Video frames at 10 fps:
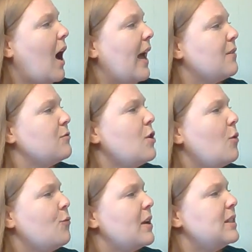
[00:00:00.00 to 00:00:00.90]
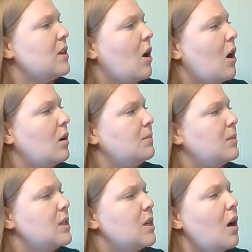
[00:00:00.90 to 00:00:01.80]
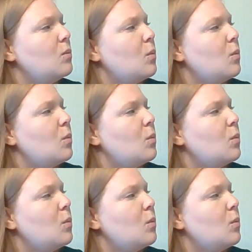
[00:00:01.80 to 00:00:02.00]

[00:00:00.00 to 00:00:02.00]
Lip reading: I have no friends at all, not